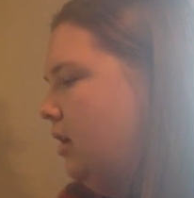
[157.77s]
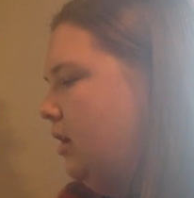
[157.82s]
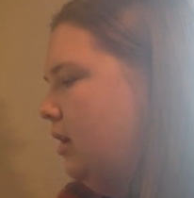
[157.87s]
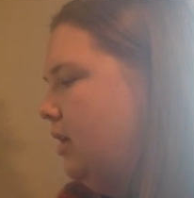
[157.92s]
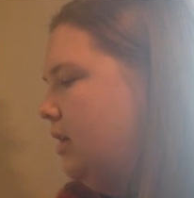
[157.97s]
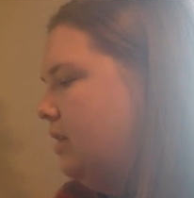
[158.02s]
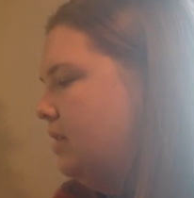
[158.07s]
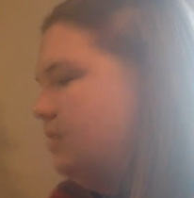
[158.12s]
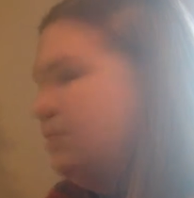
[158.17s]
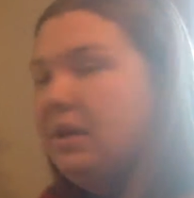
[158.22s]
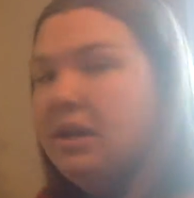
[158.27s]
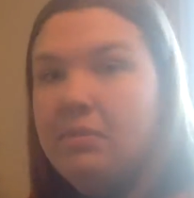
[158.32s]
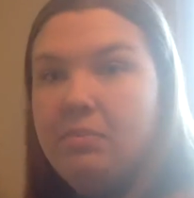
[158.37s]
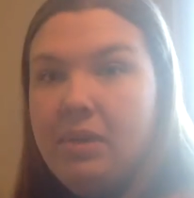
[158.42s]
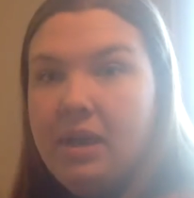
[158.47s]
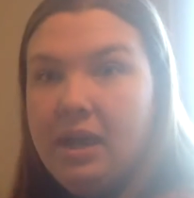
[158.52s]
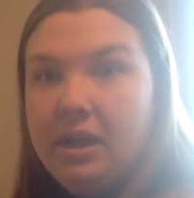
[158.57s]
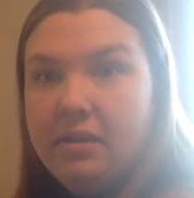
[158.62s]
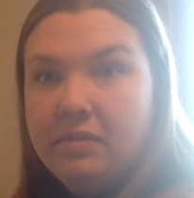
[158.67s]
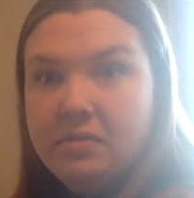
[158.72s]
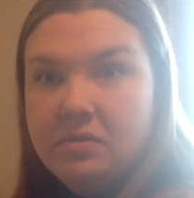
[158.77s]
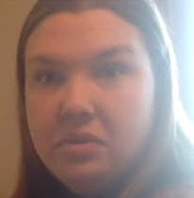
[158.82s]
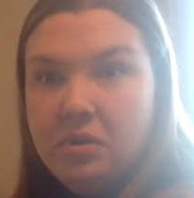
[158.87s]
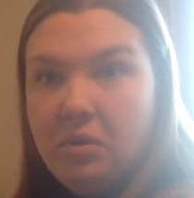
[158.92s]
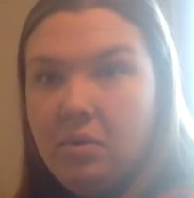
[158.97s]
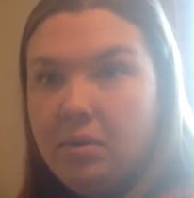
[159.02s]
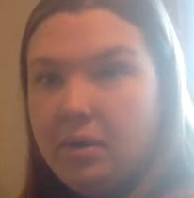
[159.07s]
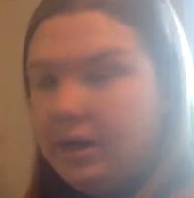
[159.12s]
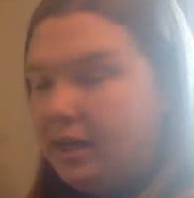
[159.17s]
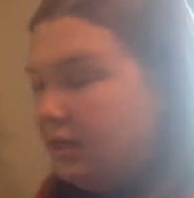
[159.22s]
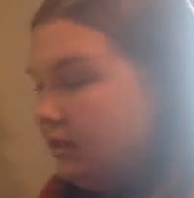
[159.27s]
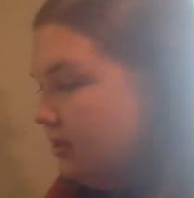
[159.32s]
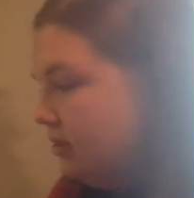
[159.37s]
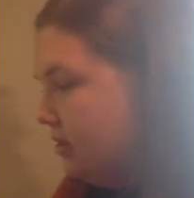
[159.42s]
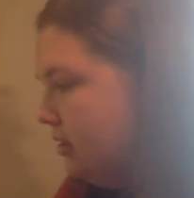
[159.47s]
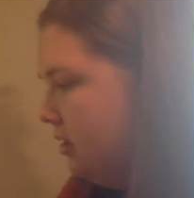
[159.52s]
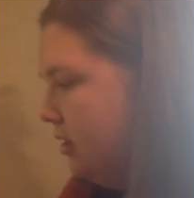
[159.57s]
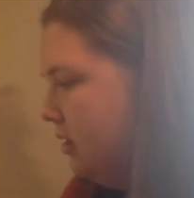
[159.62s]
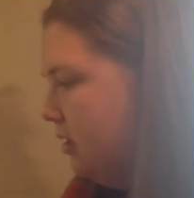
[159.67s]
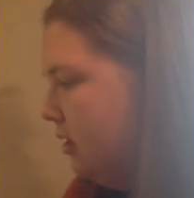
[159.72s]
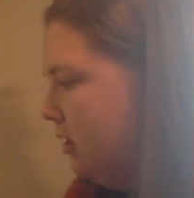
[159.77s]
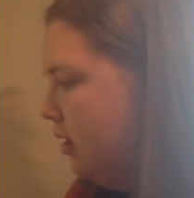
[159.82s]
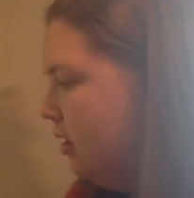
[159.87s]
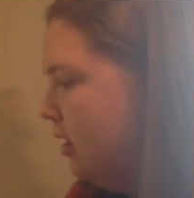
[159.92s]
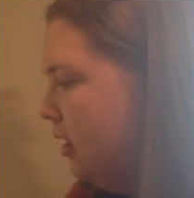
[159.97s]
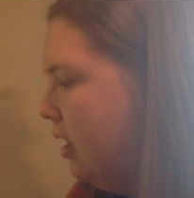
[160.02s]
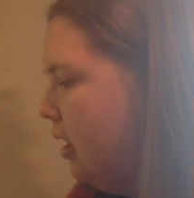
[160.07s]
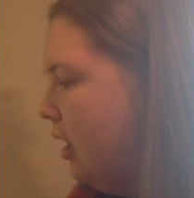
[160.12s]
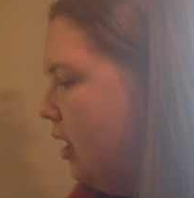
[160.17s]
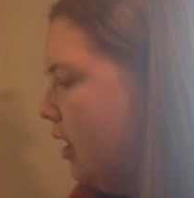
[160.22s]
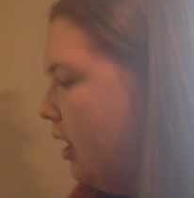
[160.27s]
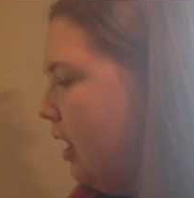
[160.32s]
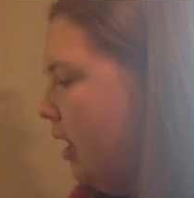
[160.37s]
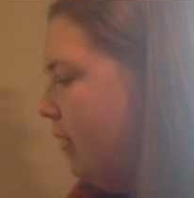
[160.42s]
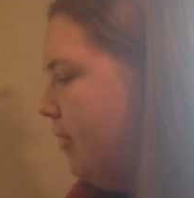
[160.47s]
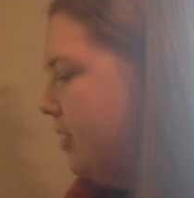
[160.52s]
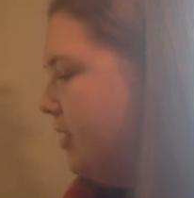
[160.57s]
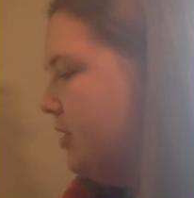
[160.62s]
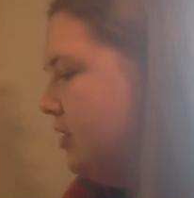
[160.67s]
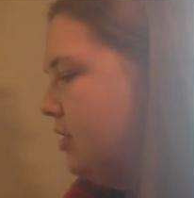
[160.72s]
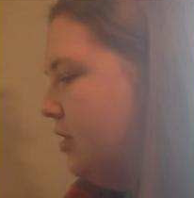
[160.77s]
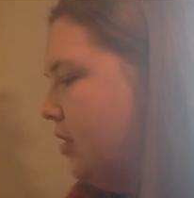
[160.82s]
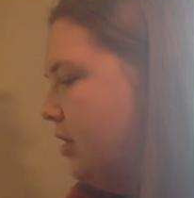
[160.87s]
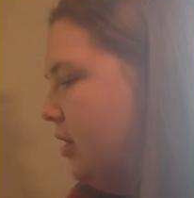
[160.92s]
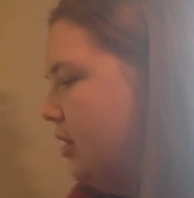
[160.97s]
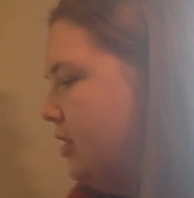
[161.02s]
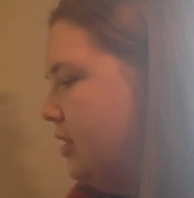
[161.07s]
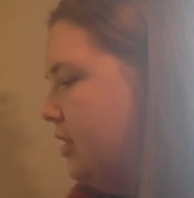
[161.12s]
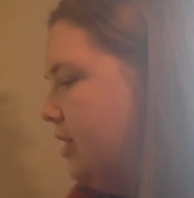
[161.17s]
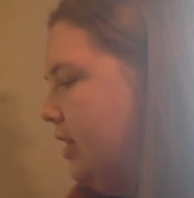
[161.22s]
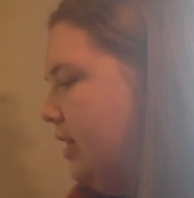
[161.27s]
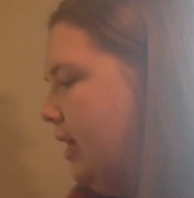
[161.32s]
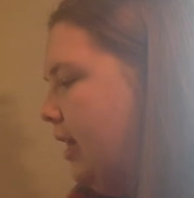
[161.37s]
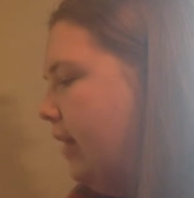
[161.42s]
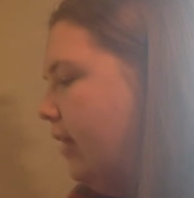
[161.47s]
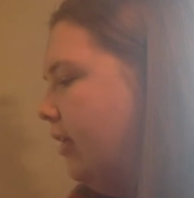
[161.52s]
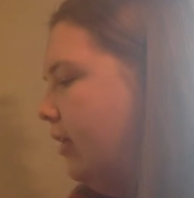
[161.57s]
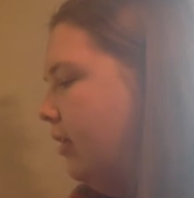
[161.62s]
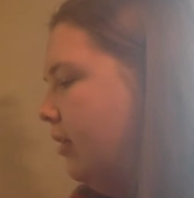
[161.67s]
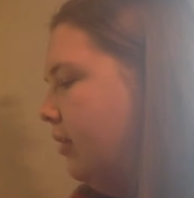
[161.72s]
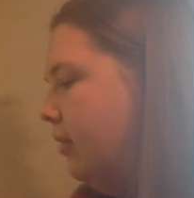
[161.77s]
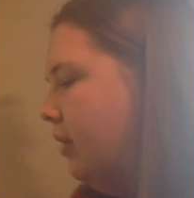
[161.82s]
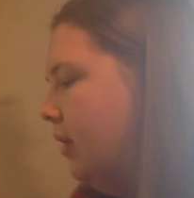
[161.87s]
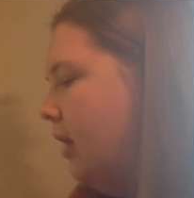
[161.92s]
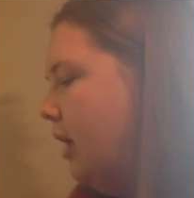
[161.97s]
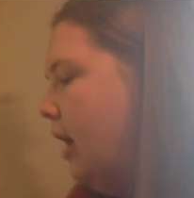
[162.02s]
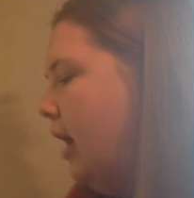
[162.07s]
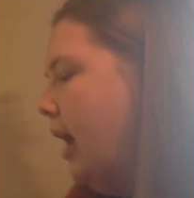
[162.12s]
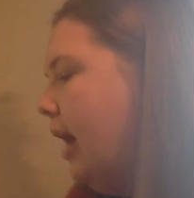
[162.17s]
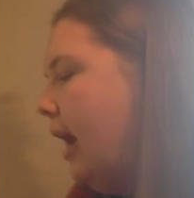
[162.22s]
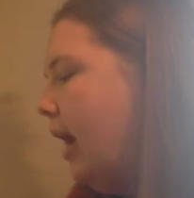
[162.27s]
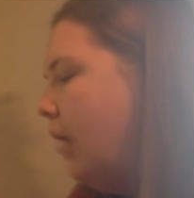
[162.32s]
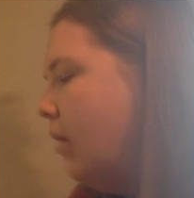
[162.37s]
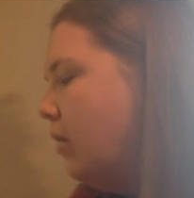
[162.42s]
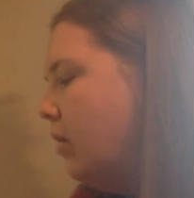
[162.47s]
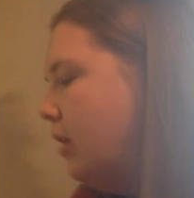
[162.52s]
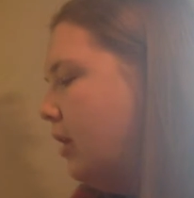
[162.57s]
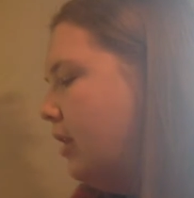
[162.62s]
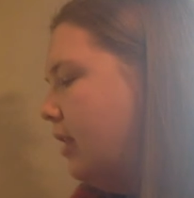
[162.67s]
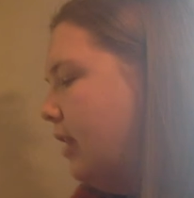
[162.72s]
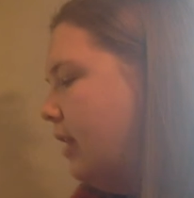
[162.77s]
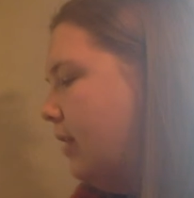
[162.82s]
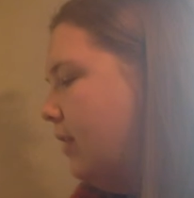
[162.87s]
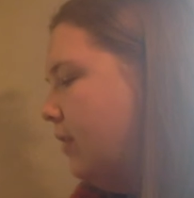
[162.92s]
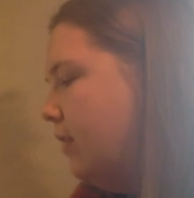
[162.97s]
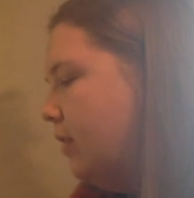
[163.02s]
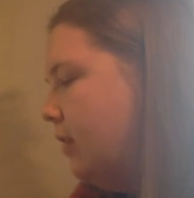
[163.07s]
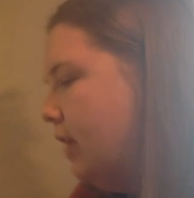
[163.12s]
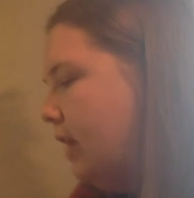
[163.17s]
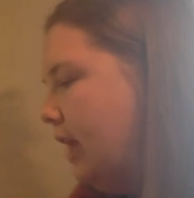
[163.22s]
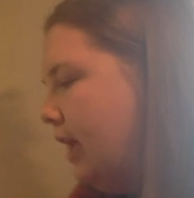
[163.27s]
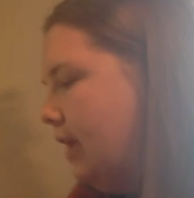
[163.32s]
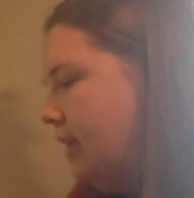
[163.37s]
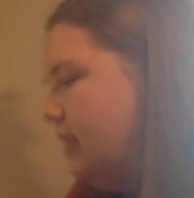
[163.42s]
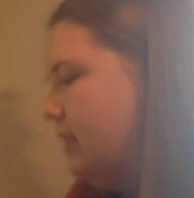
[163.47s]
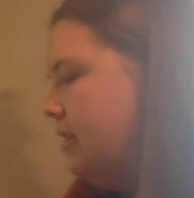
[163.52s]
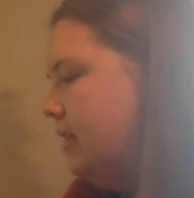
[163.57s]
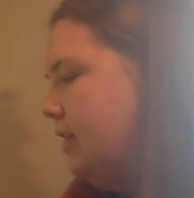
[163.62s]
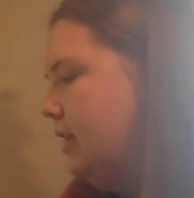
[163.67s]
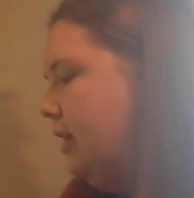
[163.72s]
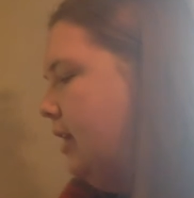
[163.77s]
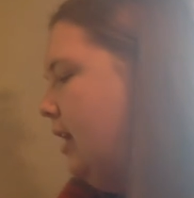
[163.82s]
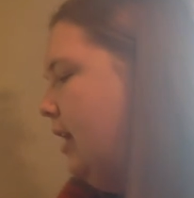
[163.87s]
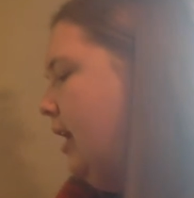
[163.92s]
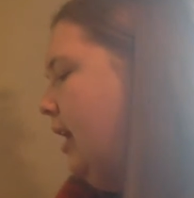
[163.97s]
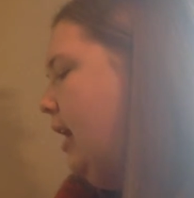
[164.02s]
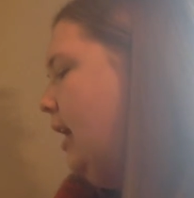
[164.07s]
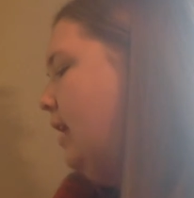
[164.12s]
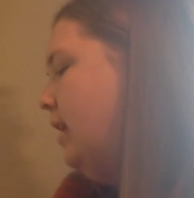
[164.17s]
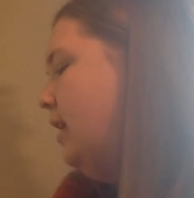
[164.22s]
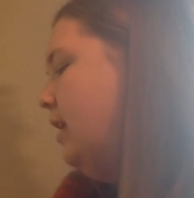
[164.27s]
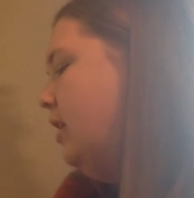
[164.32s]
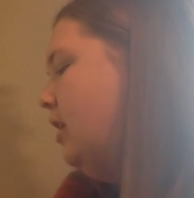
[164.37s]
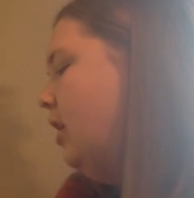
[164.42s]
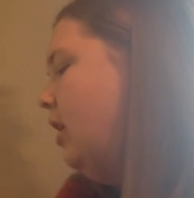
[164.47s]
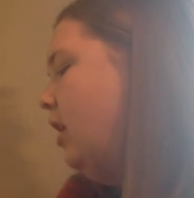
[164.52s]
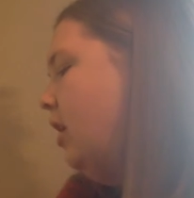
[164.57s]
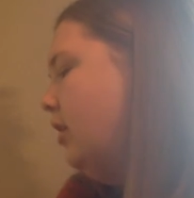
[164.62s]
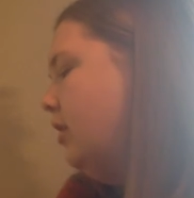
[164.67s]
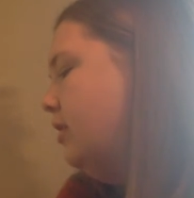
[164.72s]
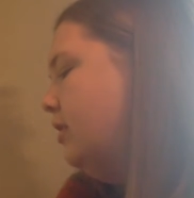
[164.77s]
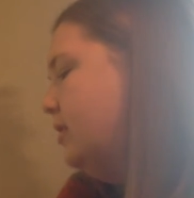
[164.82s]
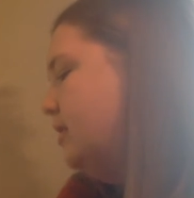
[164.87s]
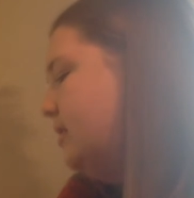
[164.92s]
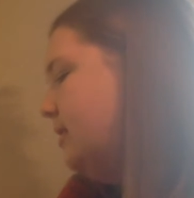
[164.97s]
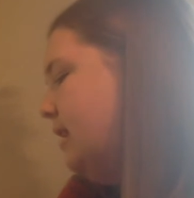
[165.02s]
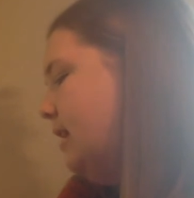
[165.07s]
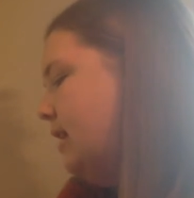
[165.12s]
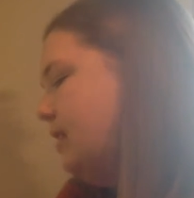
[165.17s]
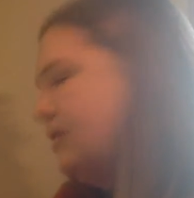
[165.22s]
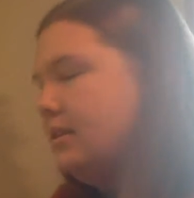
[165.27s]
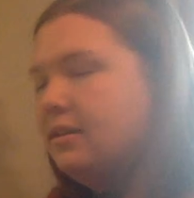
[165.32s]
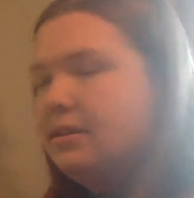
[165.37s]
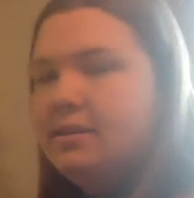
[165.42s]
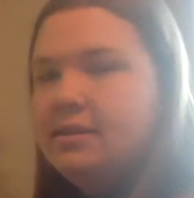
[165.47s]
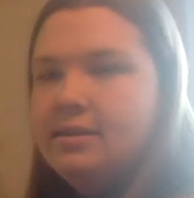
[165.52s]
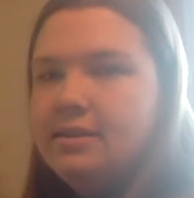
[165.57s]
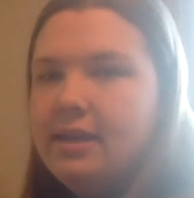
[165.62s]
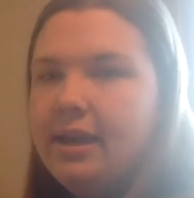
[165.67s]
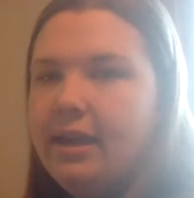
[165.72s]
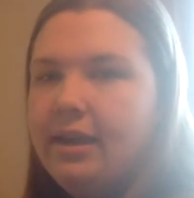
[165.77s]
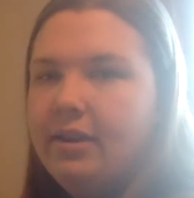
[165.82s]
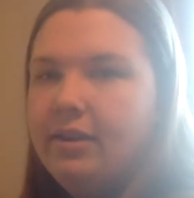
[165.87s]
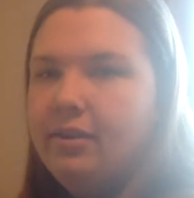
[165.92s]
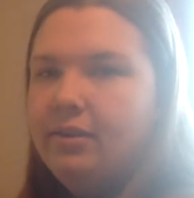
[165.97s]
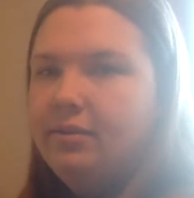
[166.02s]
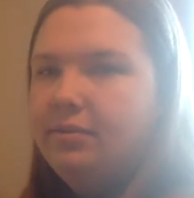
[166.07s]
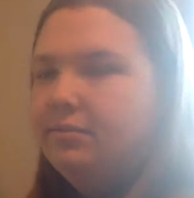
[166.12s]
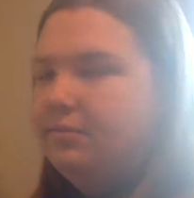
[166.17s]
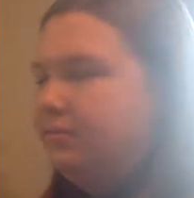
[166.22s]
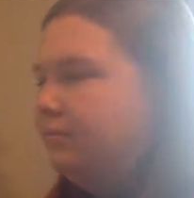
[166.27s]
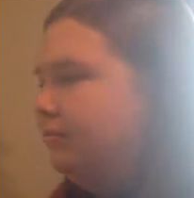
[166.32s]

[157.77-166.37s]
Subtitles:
His big bag of toys. Comet started to yell. How could they forget? And he called Santa's cell.